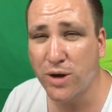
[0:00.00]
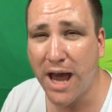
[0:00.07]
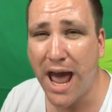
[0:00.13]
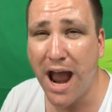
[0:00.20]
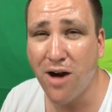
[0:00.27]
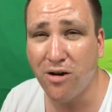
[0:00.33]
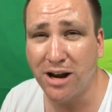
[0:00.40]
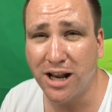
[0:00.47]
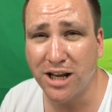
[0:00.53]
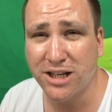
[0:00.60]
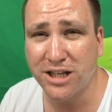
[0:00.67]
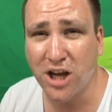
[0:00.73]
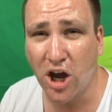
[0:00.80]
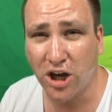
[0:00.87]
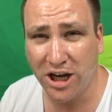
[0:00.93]
Areola
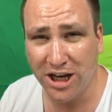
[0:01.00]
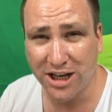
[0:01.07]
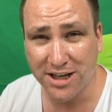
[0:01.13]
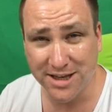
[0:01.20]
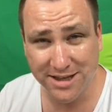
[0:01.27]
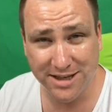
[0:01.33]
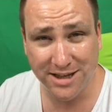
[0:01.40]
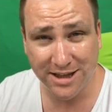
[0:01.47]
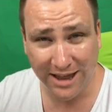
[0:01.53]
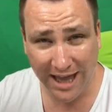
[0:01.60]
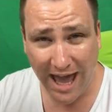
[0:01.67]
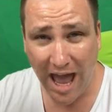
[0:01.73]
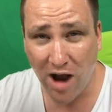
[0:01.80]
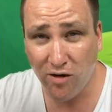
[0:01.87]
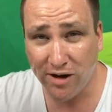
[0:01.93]
circulars. The
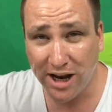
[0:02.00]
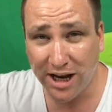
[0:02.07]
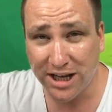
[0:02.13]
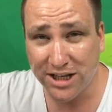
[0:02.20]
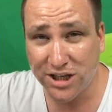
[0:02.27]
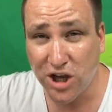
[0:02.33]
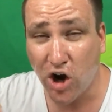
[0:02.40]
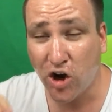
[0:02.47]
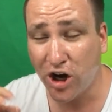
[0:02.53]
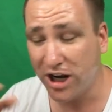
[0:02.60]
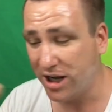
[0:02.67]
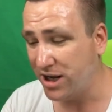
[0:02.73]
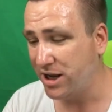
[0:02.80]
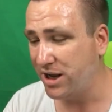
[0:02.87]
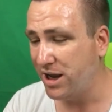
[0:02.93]
areola
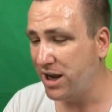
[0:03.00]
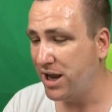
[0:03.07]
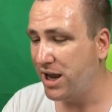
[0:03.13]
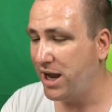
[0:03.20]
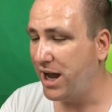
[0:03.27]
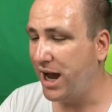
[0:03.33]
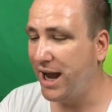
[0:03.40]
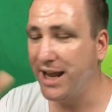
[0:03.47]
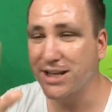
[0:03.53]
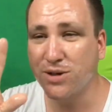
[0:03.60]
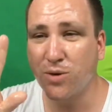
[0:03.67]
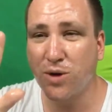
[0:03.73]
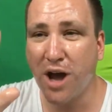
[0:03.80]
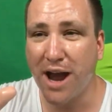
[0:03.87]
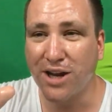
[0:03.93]
circular. And it's
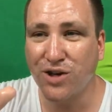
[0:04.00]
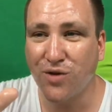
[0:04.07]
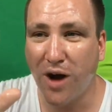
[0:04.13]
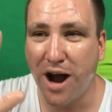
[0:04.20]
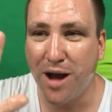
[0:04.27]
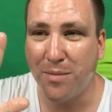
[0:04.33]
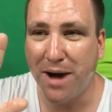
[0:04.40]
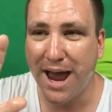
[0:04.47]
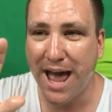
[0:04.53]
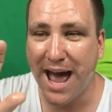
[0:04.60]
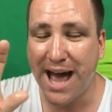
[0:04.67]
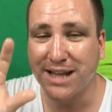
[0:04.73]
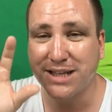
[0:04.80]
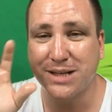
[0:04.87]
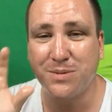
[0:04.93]
all going dry on my
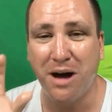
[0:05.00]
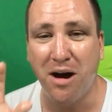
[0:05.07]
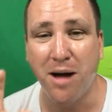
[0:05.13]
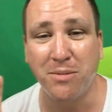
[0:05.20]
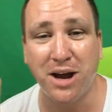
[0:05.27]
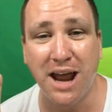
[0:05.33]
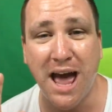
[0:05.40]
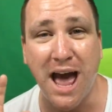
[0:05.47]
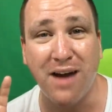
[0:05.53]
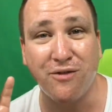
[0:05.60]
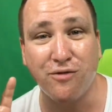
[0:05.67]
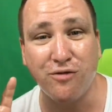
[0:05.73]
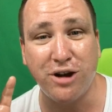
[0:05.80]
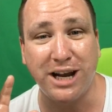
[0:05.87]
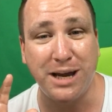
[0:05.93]
hands as well. I'm going to have
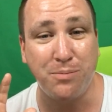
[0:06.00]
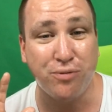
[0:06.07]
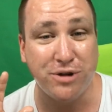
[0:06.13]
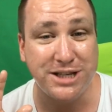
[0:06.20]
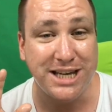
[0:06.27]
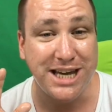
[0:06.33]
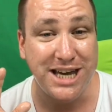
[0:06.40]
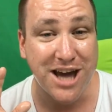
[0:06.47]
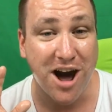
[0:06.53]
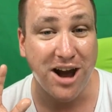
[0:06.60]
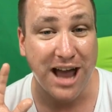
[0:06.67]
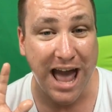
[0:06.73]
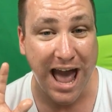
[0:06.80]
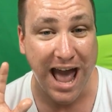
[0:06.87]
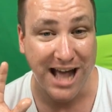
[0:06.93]
really pretty young
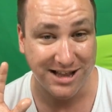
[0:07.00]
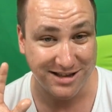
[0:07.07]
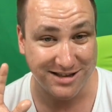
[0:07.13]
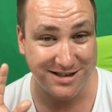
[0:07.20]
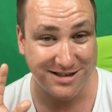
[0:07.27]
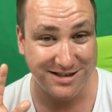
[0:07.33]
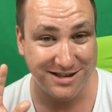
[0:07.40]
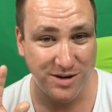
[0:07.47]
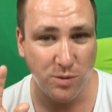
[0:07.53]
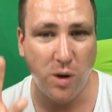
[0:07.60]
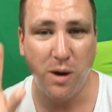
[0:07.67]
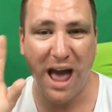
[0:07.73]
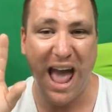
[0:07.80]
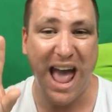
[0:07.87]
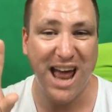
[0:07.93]
hands. Well,
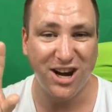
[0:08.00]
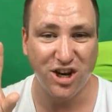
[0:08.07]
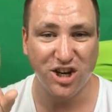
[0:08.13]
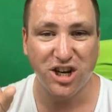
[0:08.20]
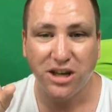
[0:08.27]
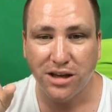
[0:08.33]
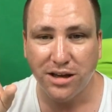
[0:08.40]
hand.